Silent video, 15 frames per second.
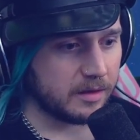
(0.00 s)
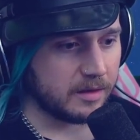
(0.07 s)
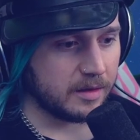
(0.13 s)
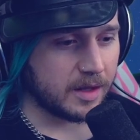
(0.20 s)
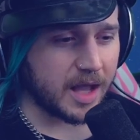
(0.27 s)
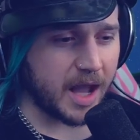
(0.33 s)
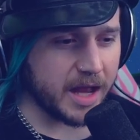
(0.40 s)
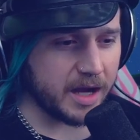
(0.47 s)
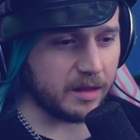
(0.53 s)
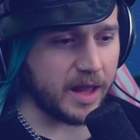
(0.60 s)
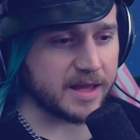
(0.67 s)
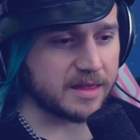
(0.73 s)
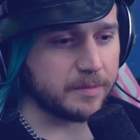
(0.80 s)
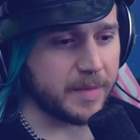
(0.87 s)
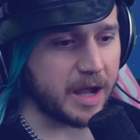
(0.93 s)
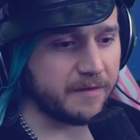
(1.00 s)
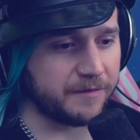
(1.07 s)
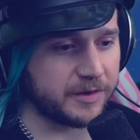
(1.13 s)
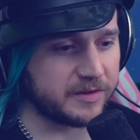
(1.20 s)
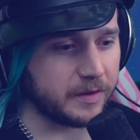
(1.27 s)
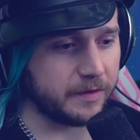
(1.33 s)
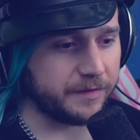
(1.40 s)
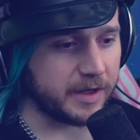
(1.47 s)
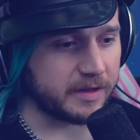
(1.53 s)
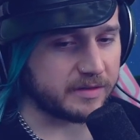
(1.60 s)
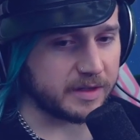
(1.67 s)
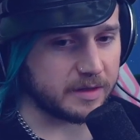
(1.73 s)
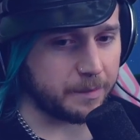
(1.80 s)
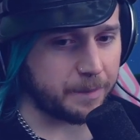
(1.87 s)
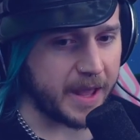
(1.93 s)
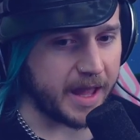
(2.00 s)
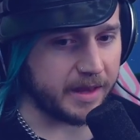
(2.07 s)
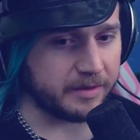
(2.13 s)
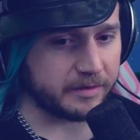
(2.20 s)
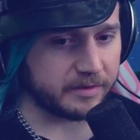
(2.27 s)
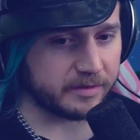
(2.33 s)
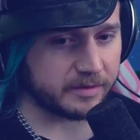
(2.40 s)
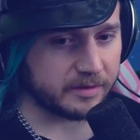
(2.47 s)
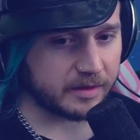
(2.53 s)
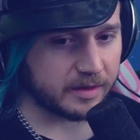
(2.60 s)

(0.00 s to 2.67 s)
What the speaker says: Kind of like the Mount Vesuvius. It depends.